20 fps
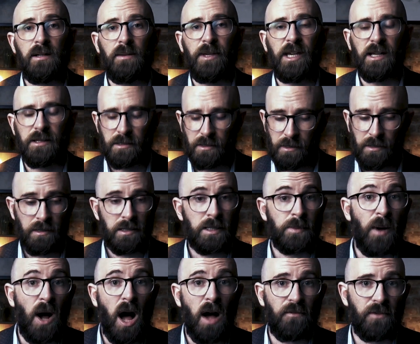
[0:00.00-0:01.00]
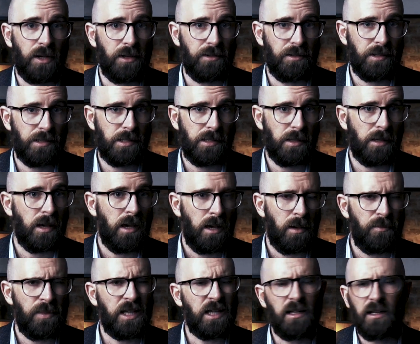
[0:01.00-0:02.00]
GPS, smartphones, the
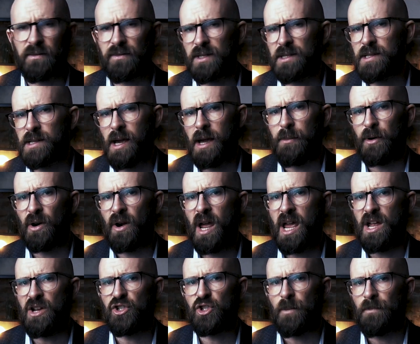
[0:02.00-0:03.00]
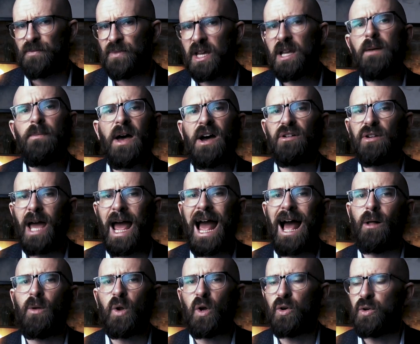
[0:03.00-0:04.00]
beginning of the cyber age. Think about
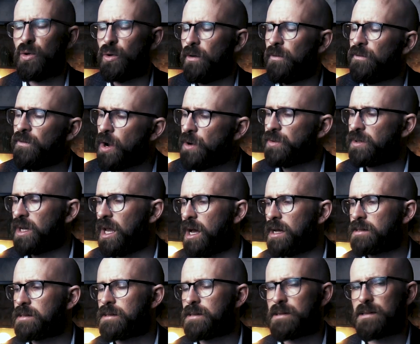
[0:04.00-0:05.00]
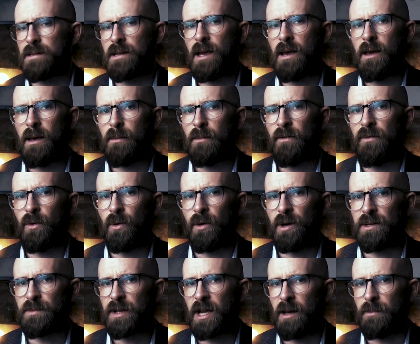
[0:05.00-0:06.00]
how long your phone lasts
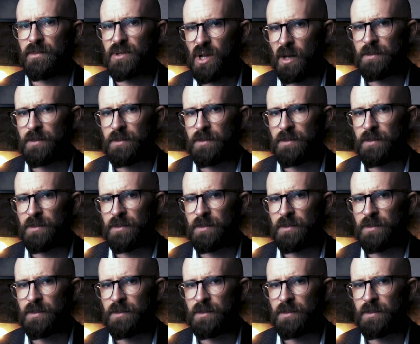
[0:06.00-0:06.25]
before it becomes